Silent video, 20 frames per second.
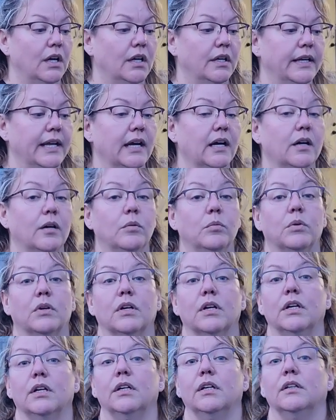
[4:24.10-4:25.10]
Now we're
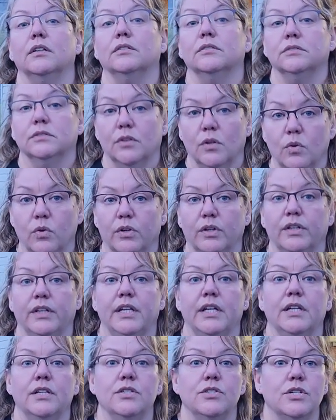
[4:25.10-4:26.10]
gonna order the
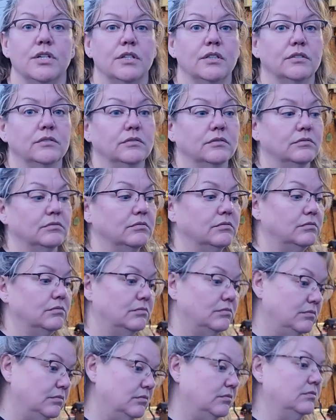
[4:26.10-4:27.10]
engine,
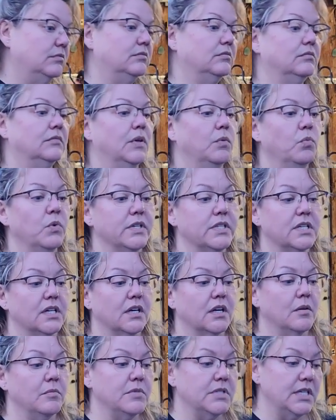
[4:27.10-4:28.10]
and once it
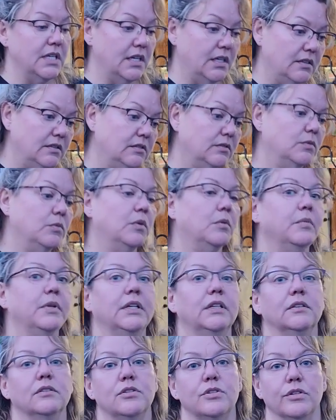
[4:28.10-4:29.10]
comes in, we'll
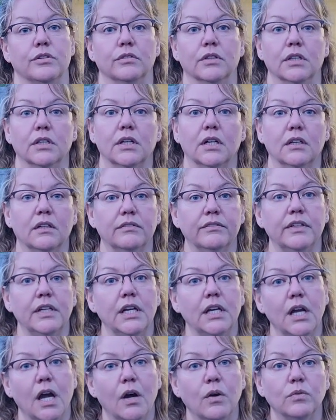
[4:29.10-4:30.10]
be shooting another
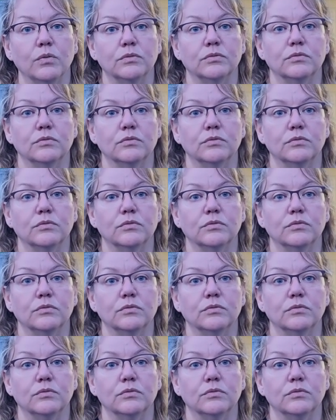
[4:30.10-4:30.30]
video.